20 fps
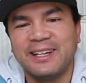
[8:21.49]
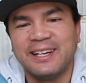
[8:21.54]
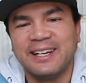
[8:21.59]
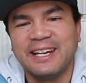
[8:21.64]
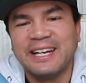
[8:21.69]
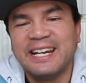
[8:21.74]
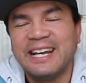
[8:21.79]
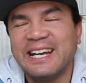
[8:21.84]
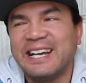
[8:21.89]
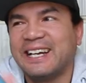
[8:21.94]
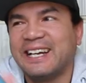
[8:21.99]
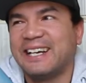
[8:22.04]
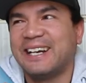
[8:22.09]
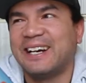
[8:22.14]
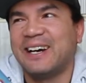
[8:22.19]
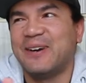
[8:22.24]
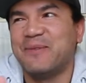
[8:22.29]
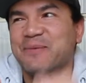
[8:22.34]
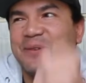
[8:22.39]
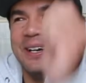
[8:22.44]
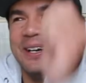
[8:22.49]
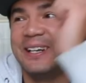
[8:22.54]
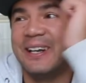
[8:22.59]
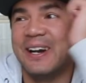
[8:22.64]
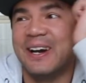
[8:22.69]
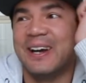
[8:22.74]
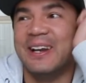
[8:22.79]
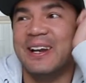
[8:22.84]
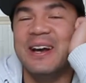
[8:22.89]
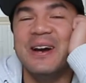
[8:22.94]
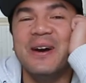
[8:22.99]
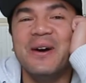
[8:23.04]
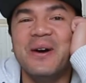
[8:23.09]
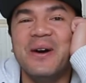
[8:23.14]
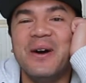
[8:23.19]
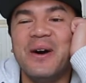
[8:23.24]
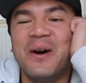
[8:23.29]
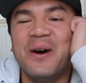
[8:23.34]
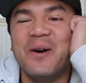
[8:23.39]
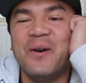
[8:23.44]
And oh my God,
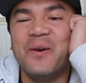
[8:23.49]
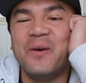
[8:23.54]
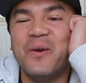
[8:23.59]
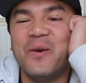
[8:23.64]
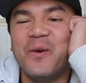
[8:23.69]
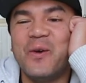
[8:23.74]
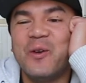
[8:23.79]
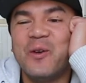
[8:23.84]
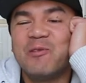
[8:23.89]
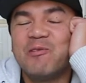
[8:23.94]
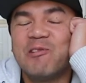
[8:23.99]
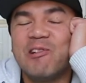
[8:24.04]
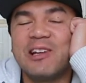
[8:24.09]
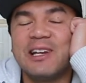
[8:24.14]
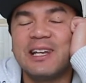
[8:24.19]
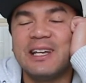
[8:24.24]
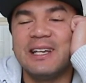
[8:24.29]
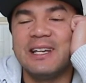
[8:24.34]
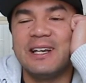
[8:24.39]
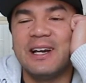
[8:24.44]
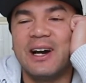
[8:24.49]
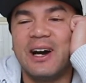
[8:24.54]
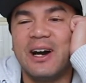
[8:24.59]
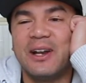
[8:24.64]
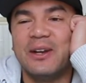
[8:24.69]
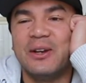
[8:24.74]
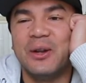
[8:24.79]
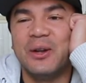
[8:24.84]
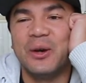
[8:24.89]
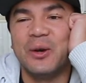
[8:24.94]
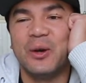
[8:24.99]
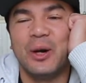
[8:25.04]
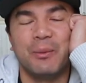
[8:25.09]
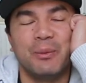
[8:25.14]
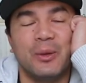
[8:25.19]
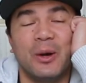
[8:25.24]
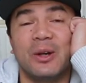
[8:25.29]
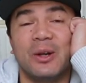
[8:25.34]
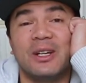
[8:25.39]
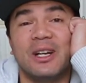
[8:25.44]
already I know
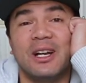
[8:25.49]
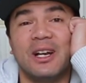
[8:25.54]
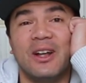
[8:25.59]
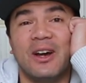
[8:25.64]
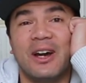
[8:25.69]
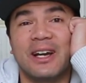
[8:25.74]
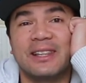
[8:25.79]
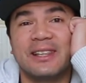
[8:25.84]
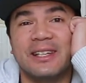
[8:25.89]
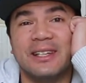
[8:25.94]
I'm not gonna like